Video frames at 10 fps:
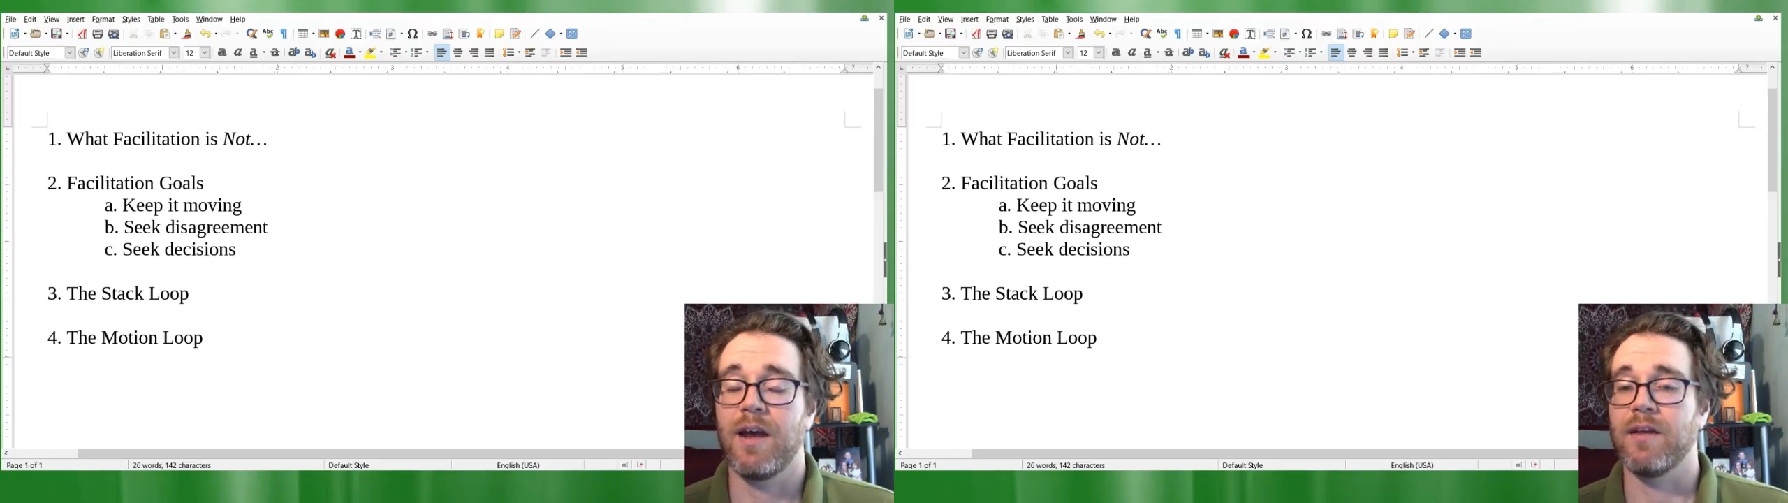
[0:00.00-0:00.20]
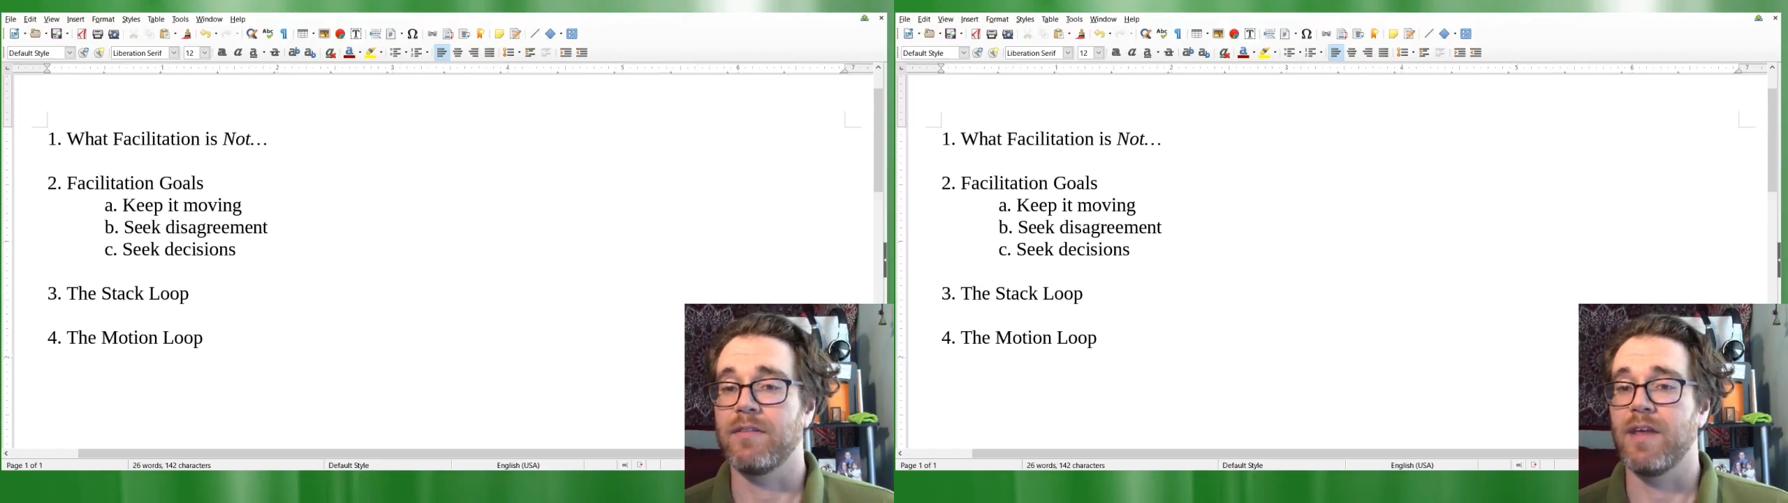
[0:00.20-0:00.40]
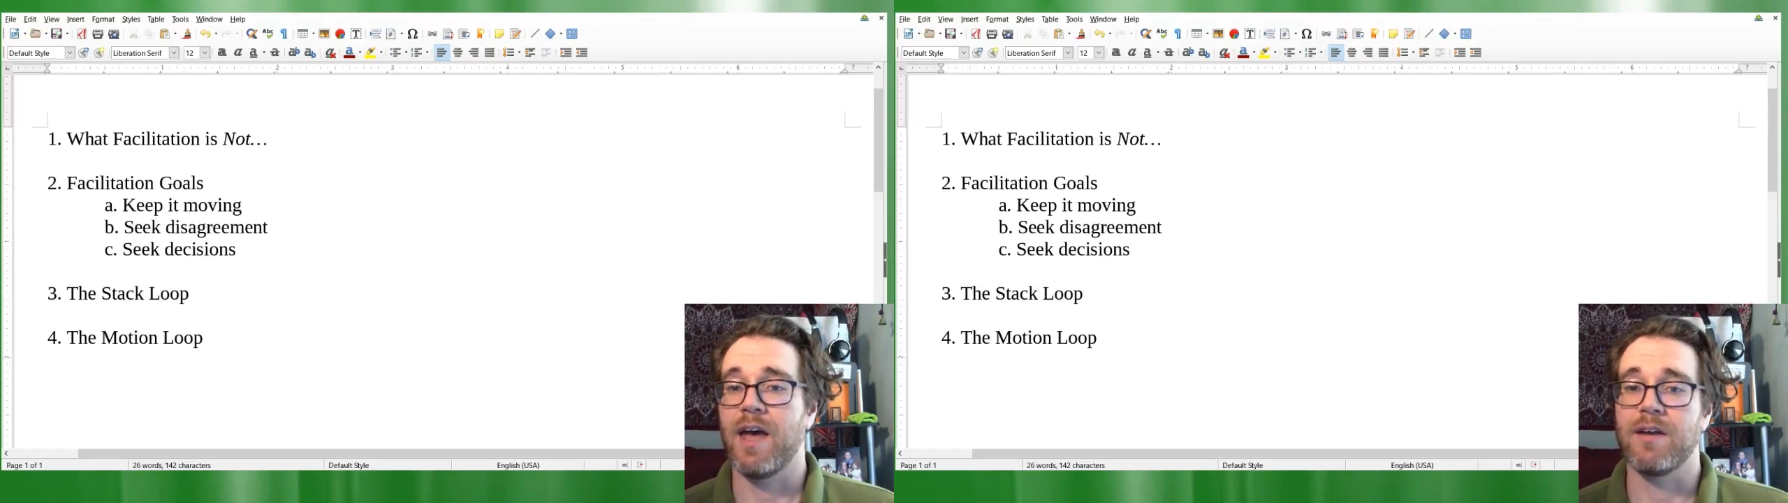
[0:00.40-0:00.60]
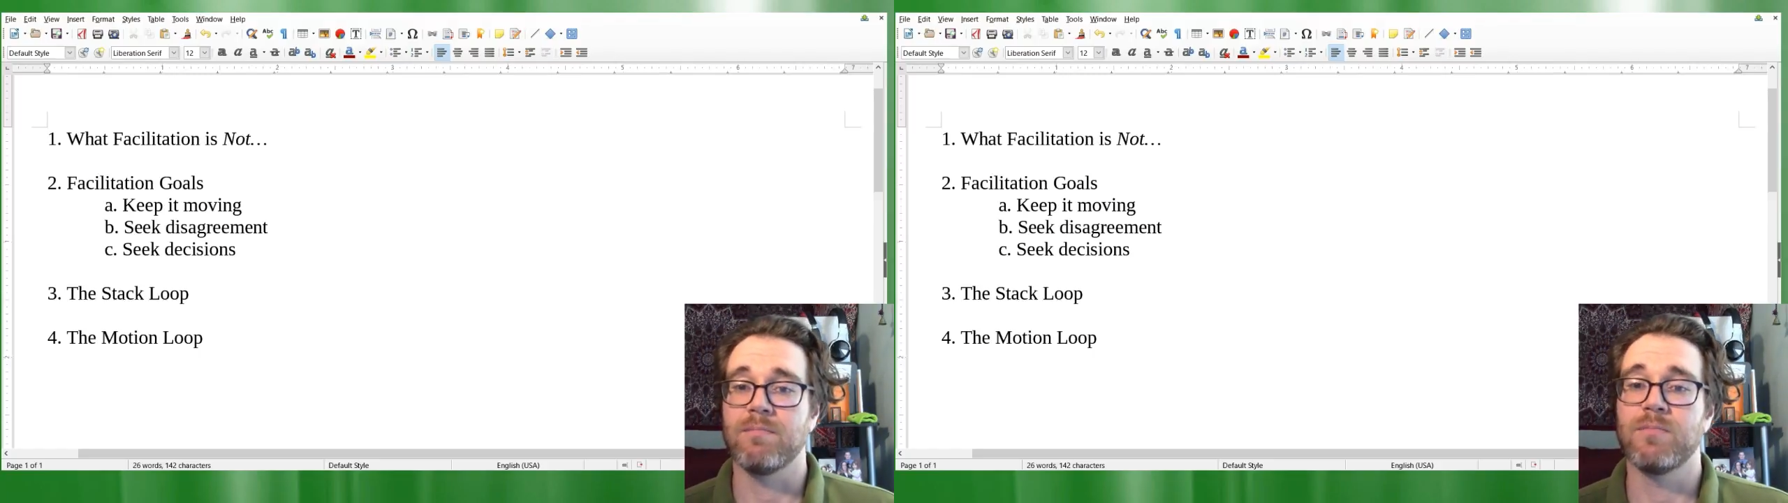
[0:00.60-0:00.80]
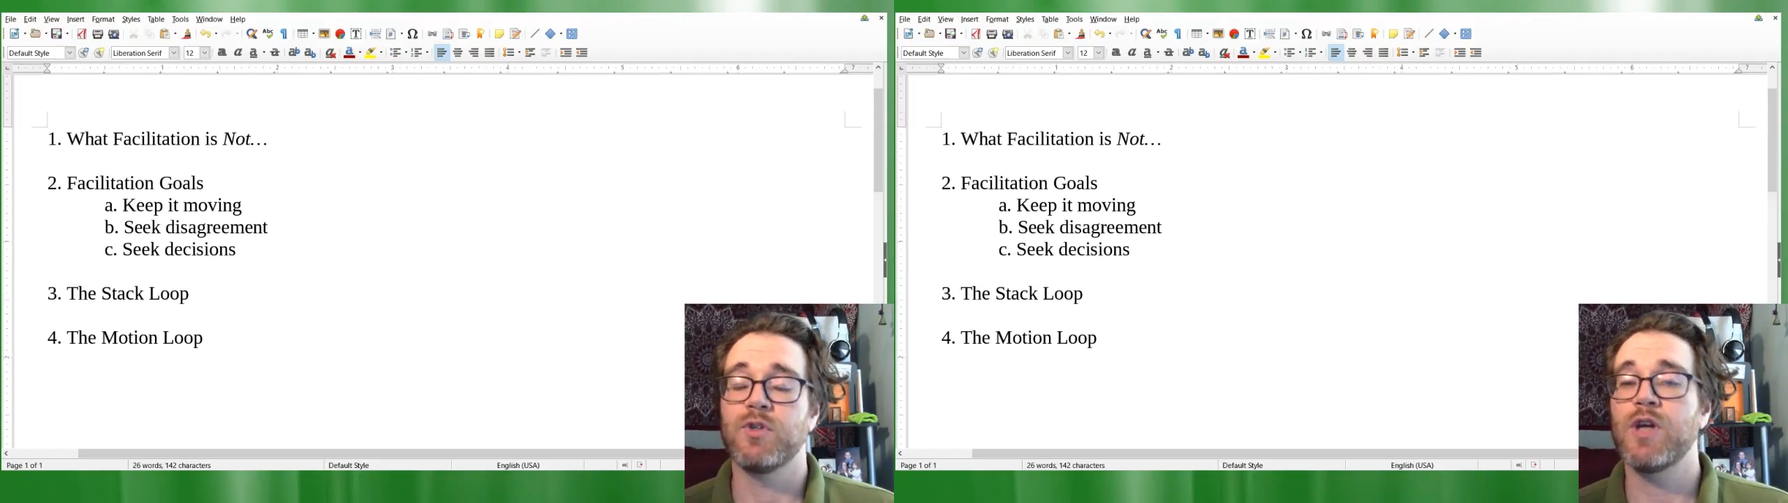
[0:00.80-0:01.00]
And
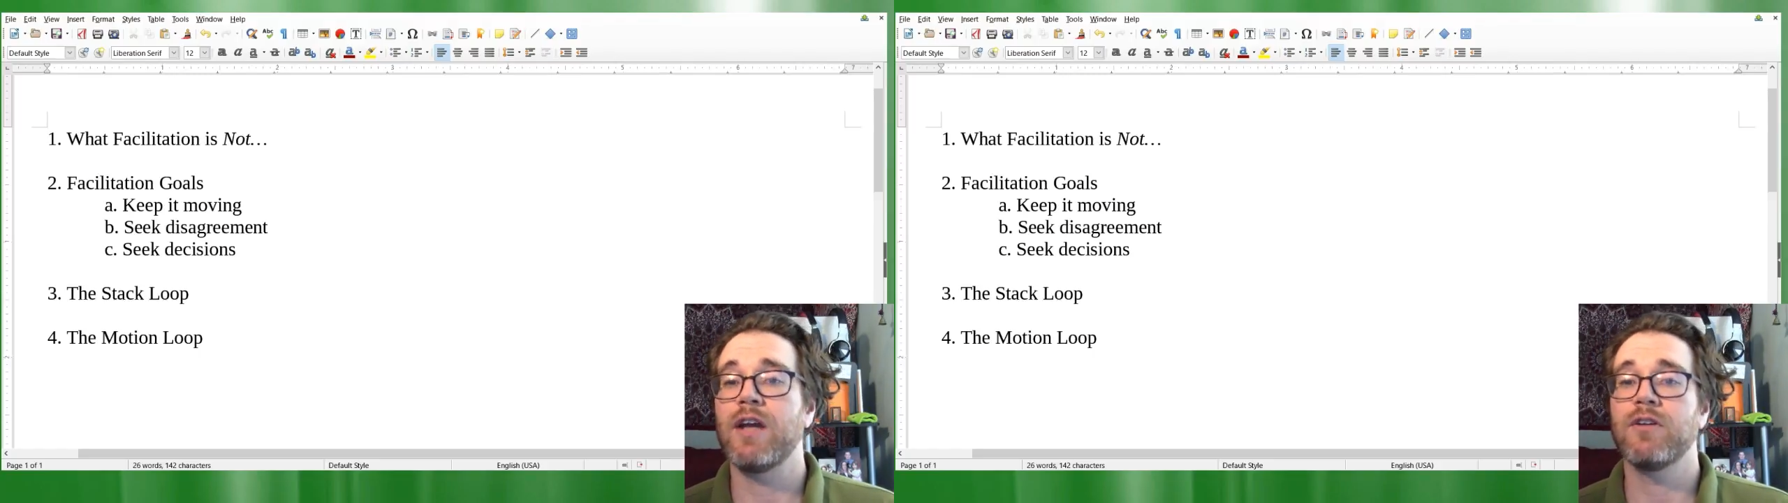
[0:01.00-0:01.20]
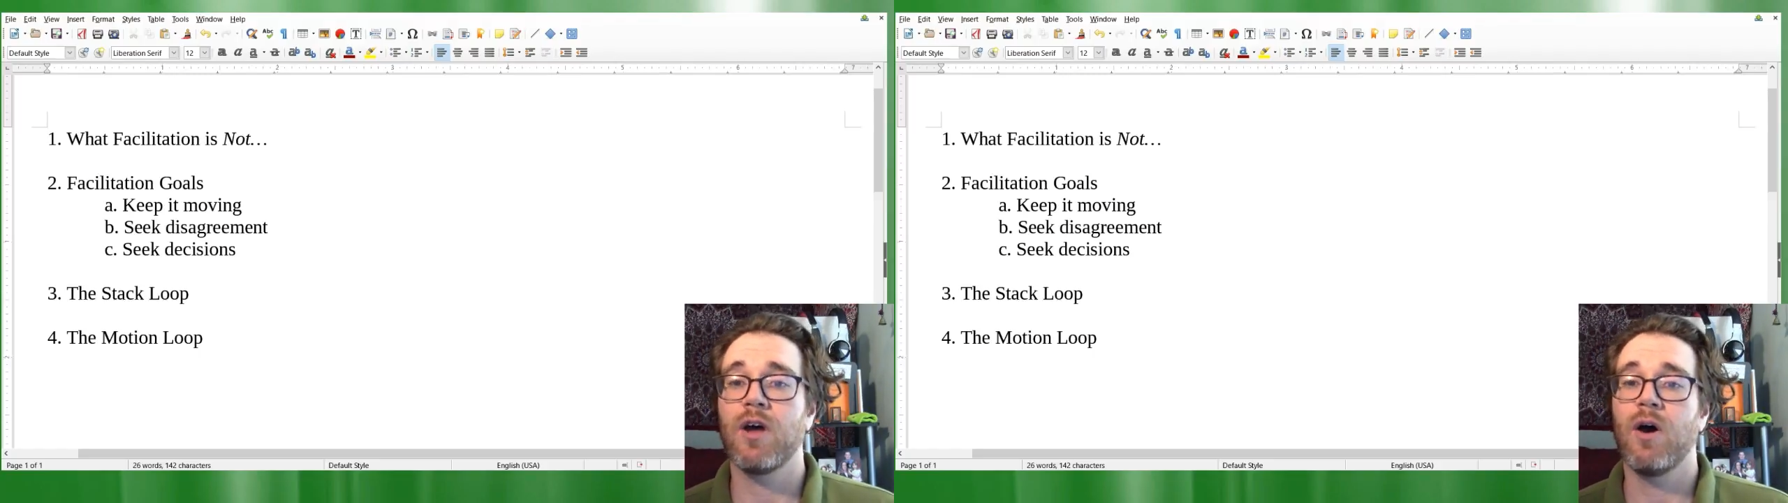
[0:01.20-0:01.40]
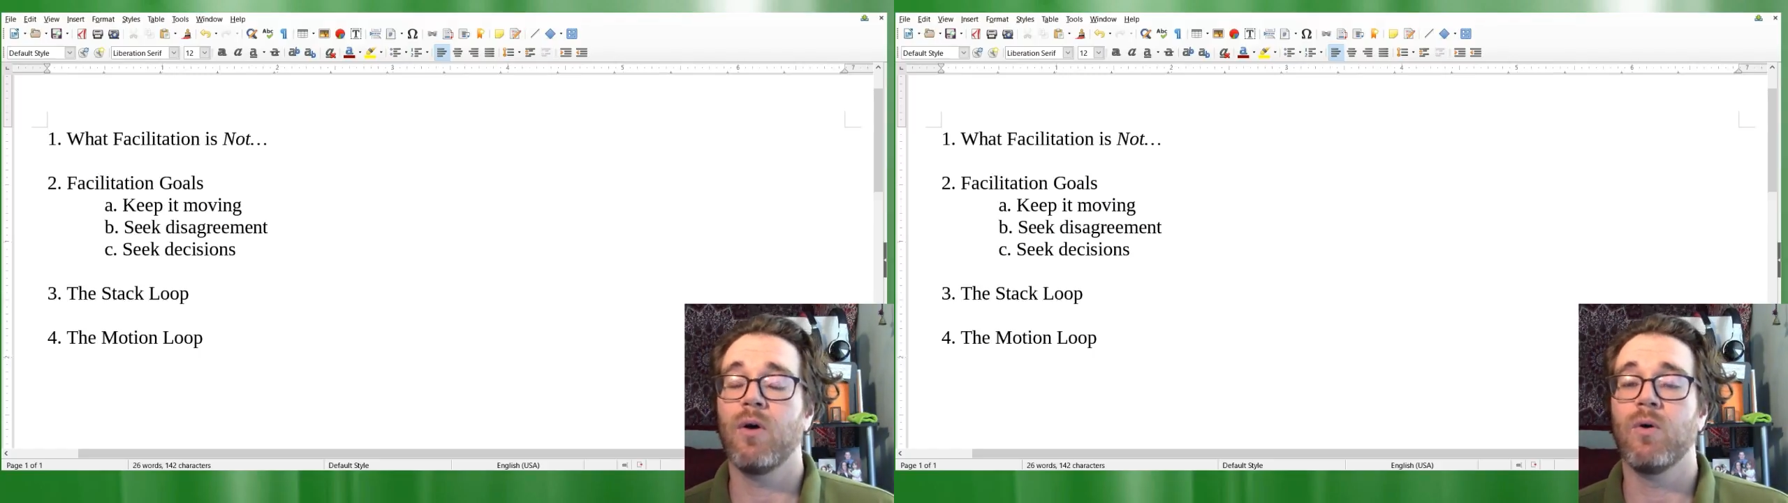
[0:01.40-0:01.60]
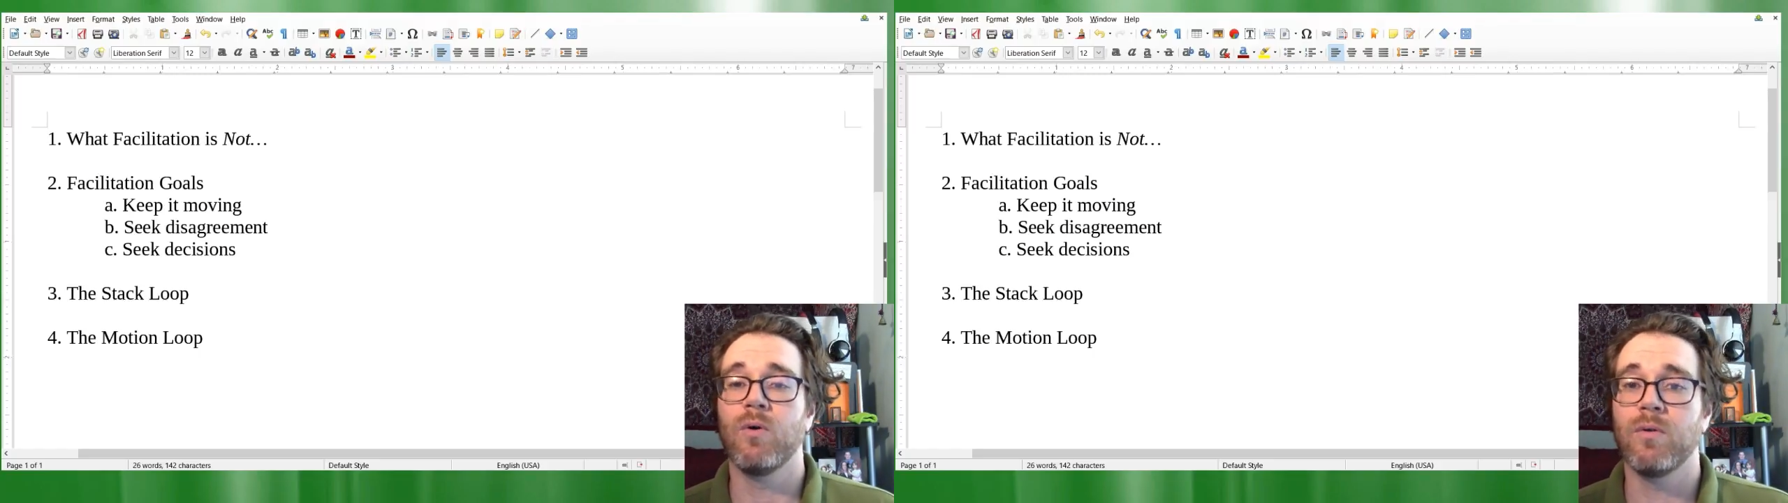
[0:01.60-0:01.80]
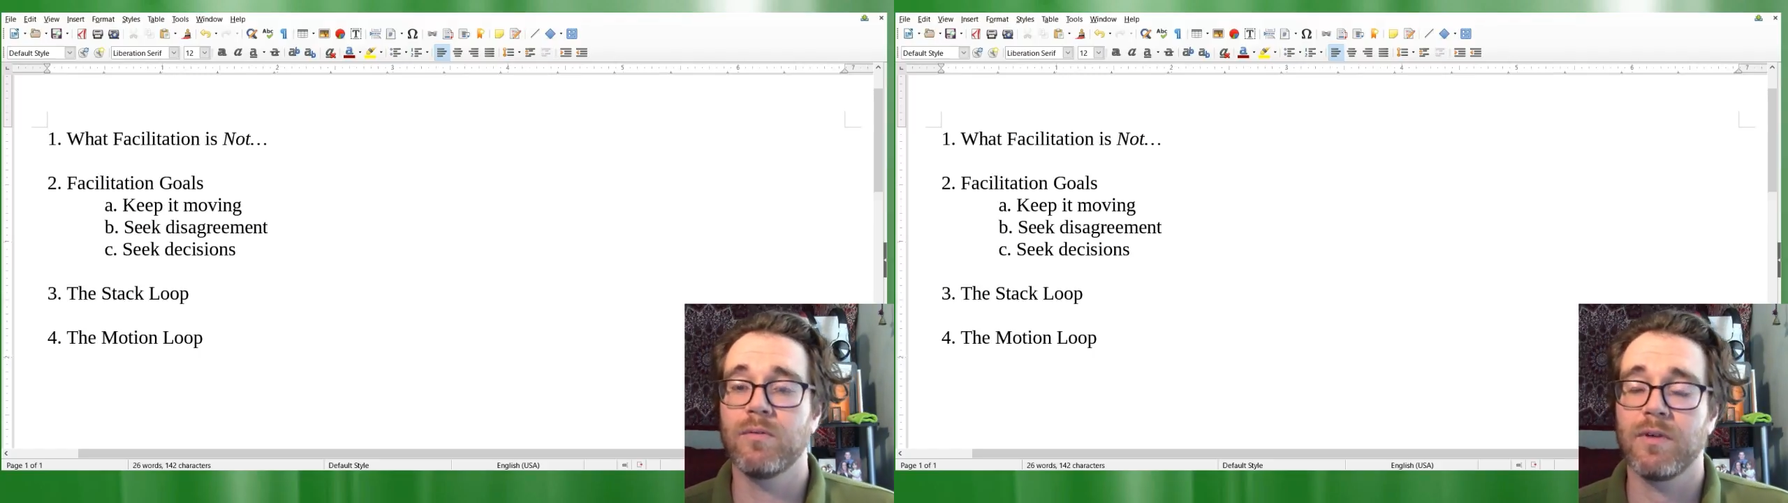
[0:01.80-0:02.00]
then Jane
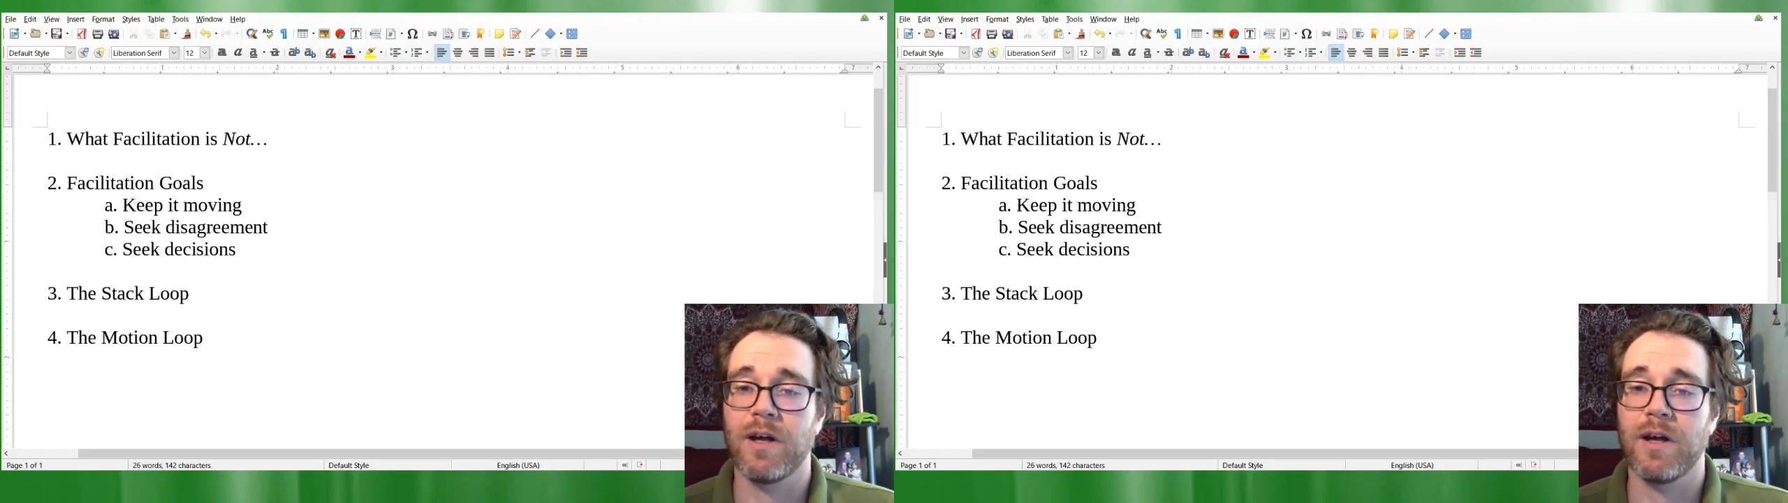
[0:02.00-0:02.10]
Doe